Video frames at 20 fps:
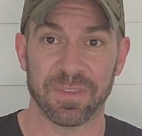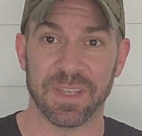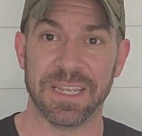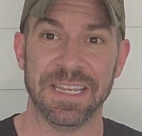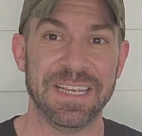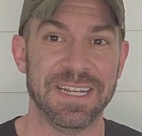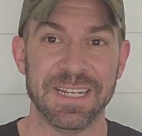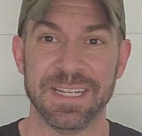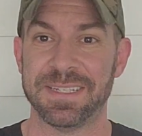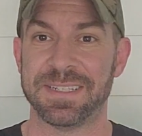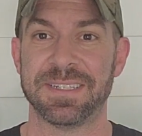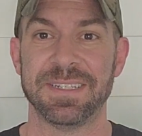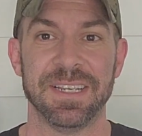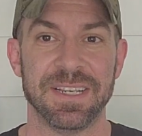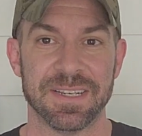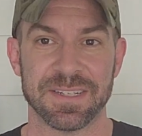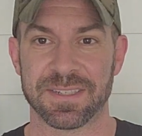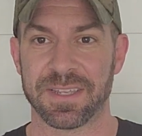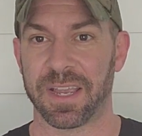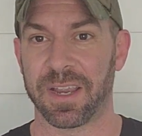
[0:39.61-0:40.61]
The
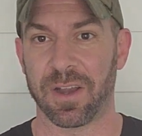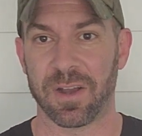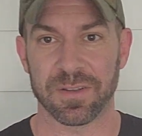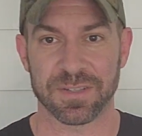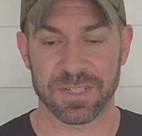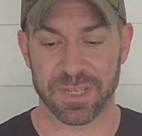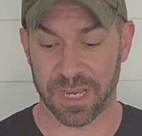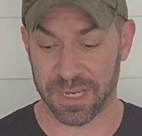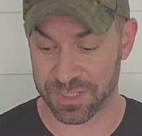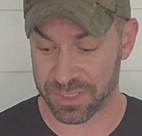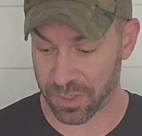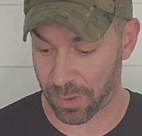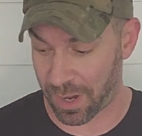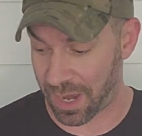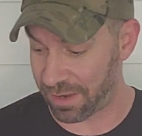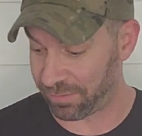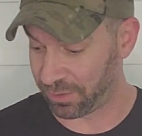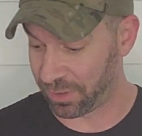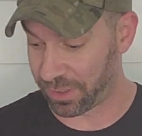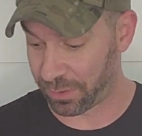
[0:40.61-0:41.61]
EDC, as they all say. So
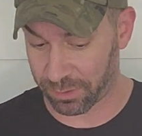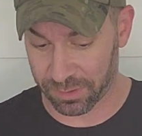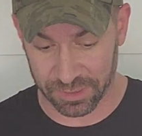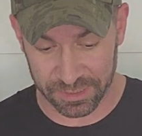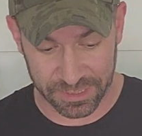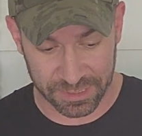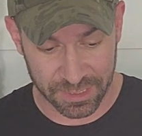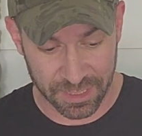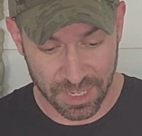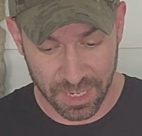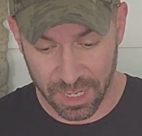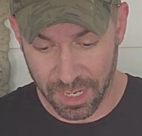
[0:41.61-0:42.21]
I've literally